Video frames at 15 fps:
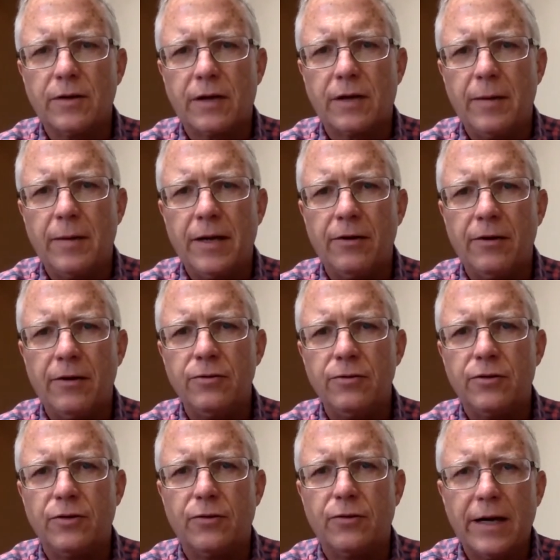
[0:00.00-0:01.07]
I mean, are you
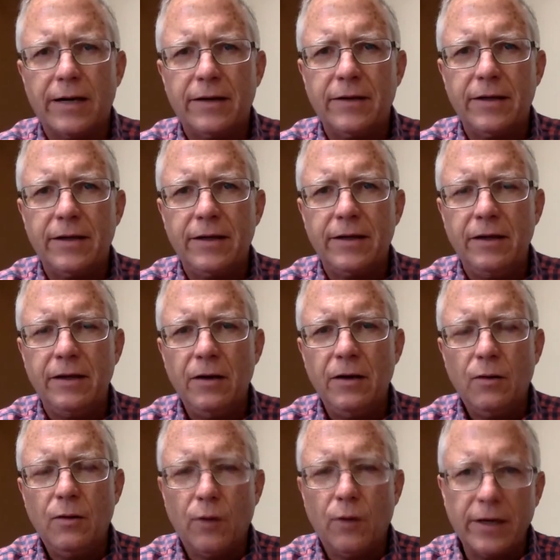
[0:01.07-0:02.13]
directly
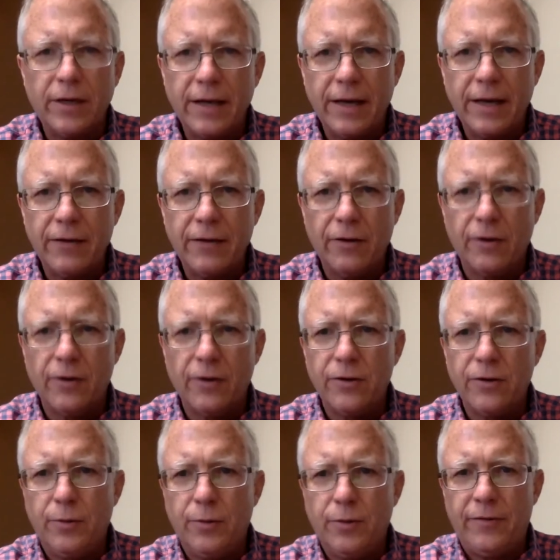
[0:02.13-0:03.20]
working together, or do
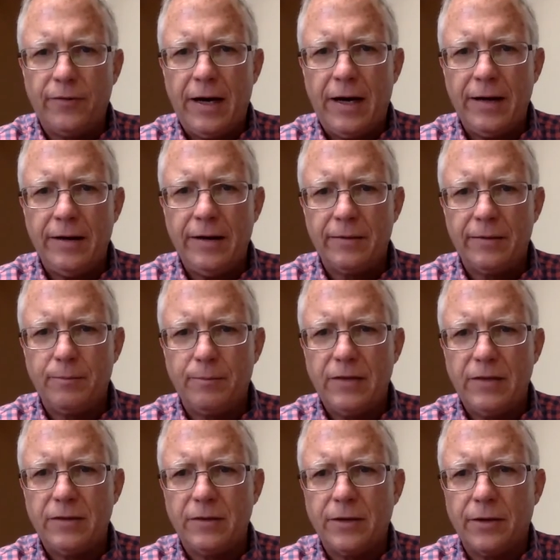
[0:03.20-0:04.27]
you provide
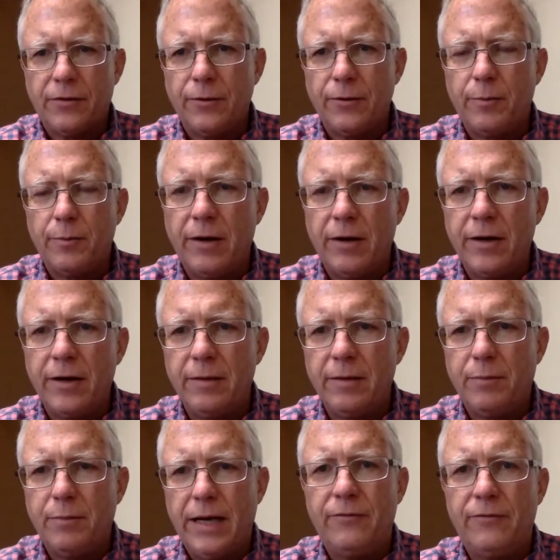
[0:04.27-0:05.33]
basically a third-party
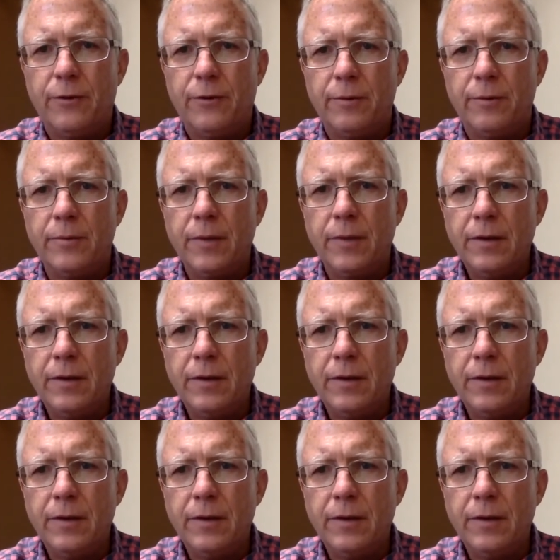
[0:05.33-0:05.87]
platform?